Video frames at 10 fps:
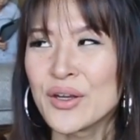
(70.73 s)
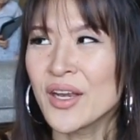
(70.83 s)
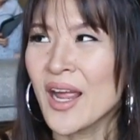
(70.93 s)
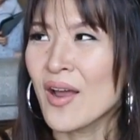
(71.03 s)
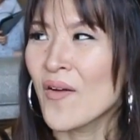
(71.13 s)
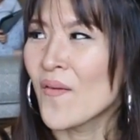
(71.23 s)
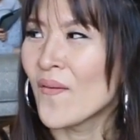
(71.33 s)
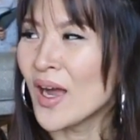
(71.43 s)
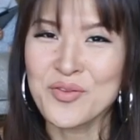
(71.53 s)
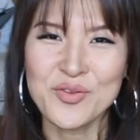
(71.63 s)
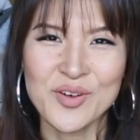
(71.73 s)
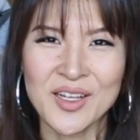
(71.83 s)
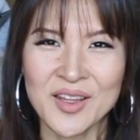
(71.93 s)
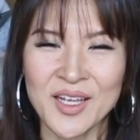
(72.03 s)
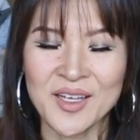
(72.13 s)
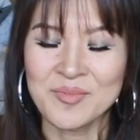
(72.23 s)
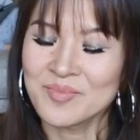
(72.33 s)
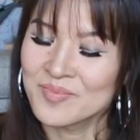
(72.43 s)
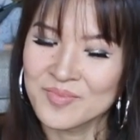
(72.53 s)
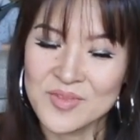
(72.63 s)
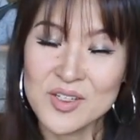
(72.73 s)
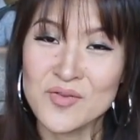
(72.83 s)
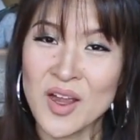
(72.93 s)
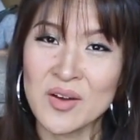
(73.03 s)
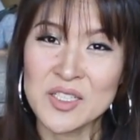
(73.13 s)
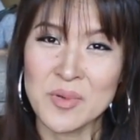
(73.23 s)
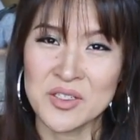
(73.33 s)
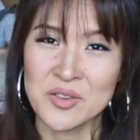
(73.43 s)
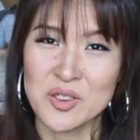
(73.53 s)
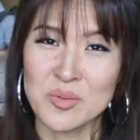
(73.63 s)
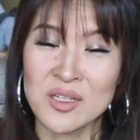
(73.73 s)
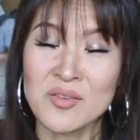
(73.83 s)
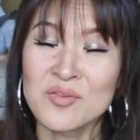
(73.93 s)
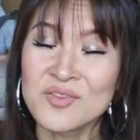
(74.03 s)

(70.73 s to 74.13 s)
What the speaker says: Now, Freely, she's very special to me.